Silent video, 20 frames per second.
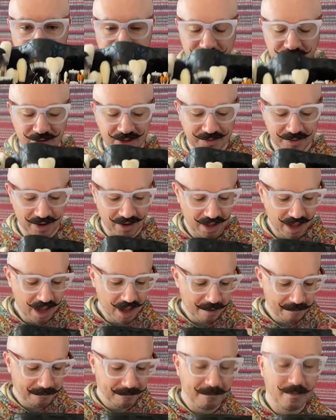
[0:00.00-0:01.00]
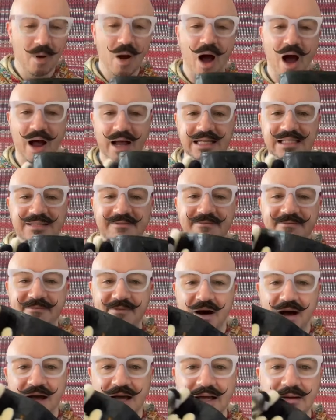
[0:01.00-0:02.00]
brush belt. I
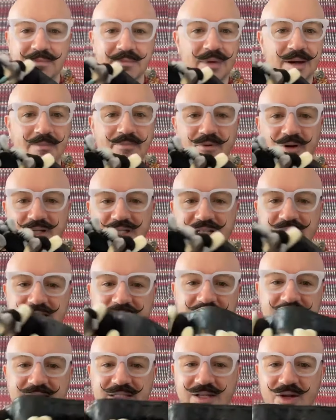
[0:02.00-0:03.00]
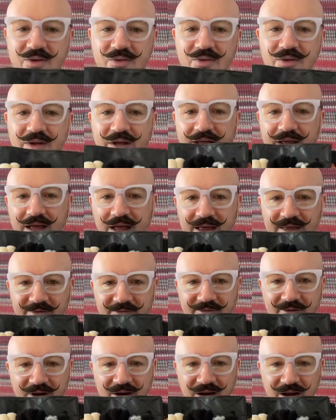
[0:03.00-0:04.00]
divide my brushes. So at the
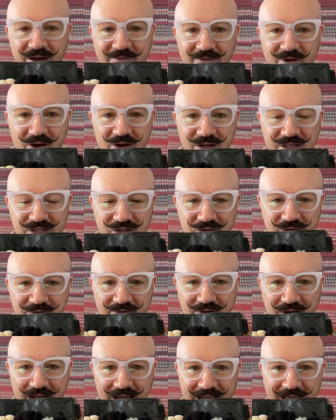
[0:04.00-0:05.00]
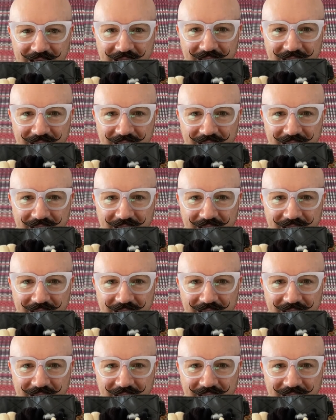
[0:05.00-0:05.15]
front, I've got sort of like,